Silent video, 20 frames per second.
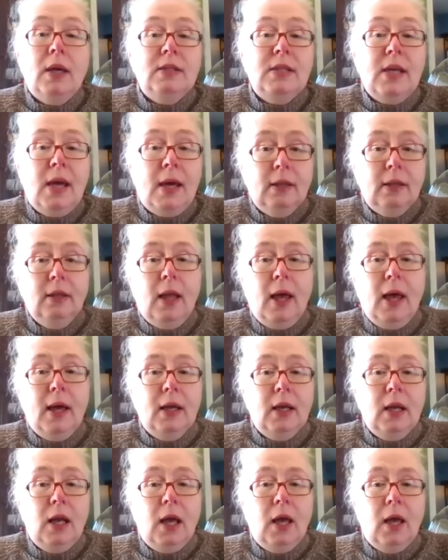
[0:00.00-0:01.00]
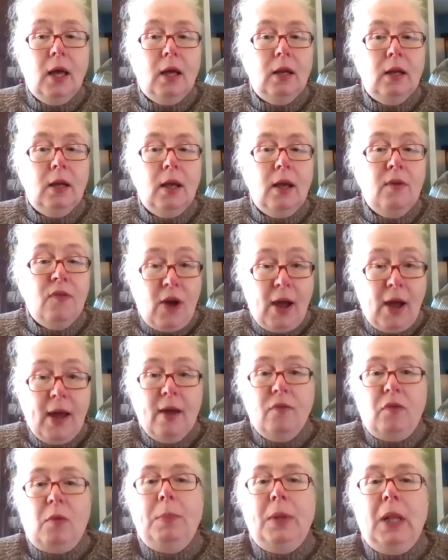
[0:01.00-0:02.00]
deadline, and if I
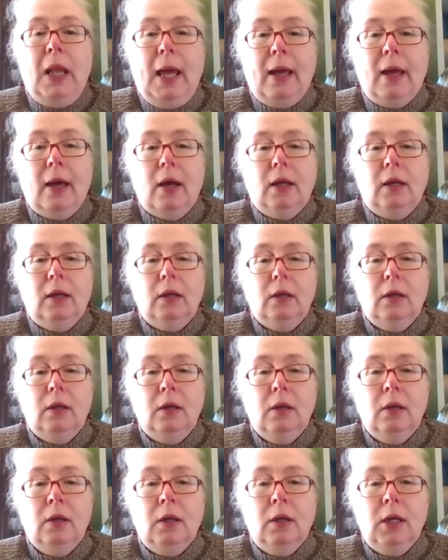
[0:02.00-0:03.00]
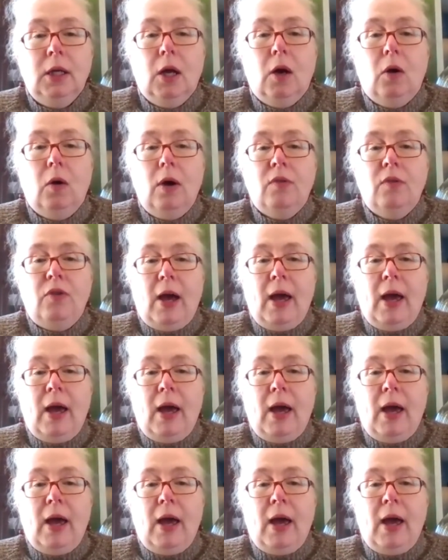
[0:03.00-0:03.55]
have a plan, if I